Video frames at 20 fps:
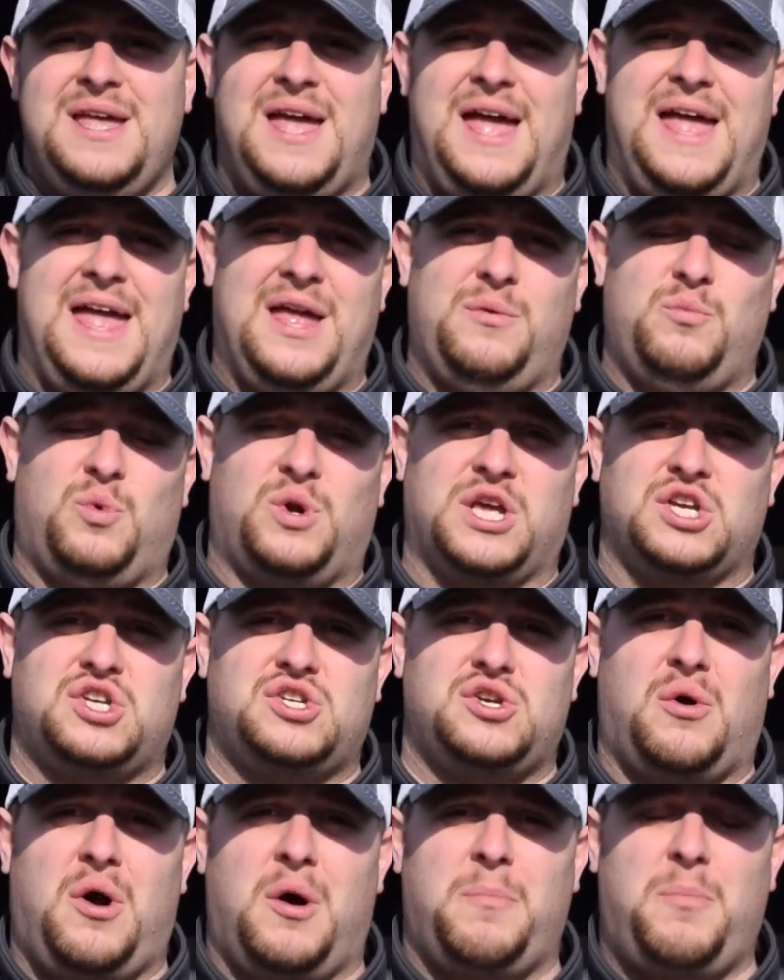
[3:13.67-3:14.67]
And when I
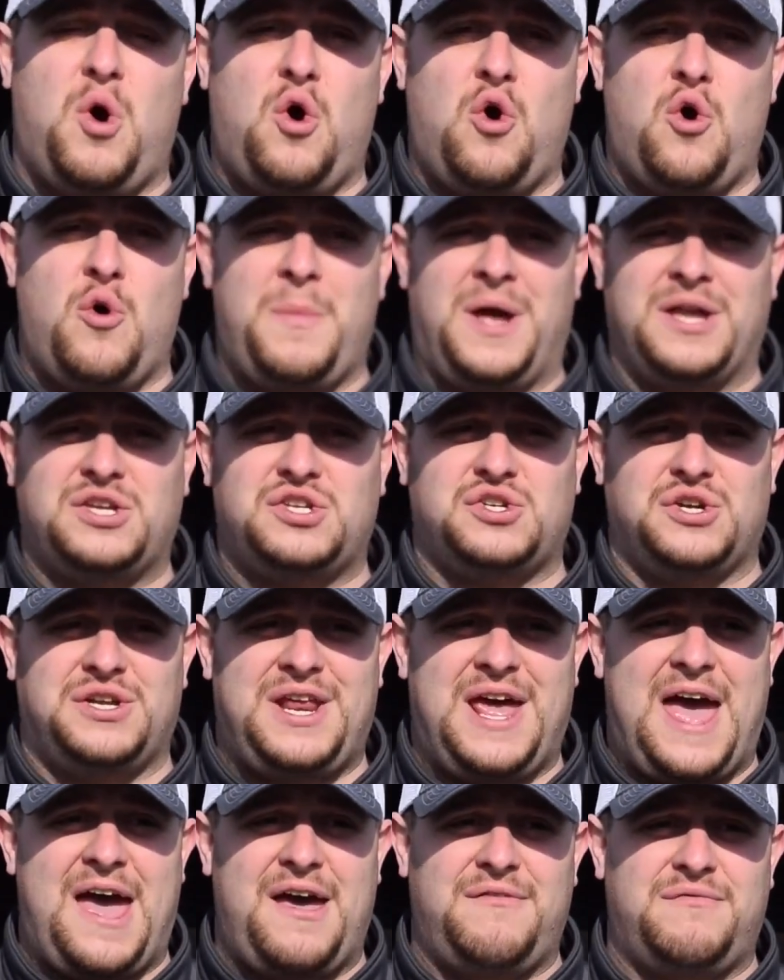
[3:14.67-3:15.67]
show up home, I should
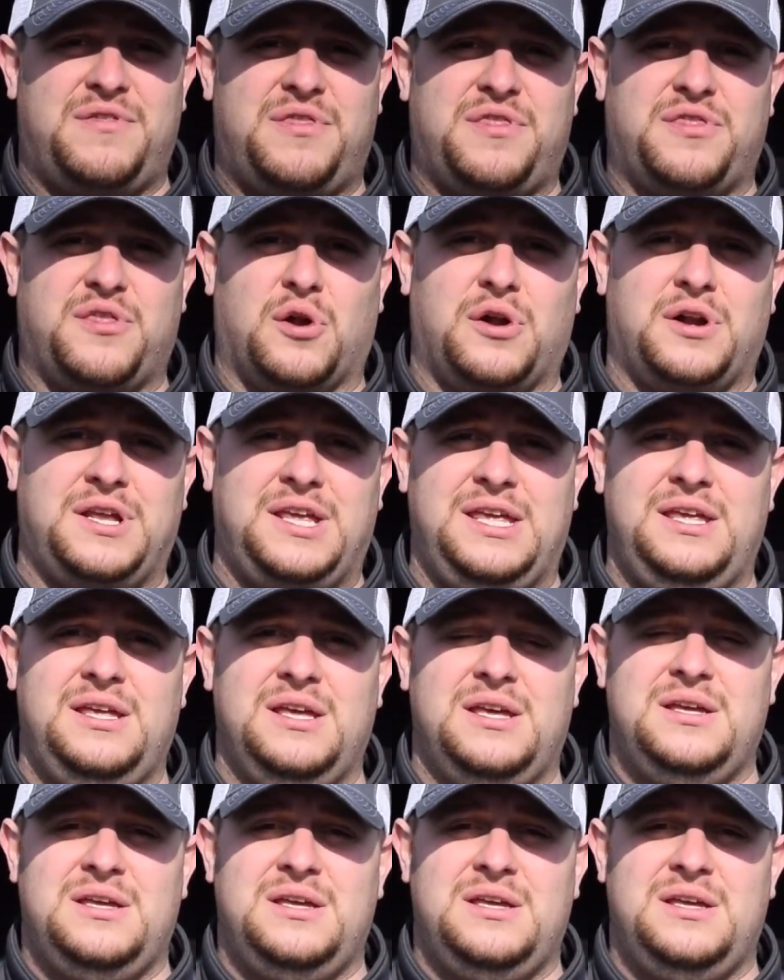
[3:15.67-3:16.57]
have 30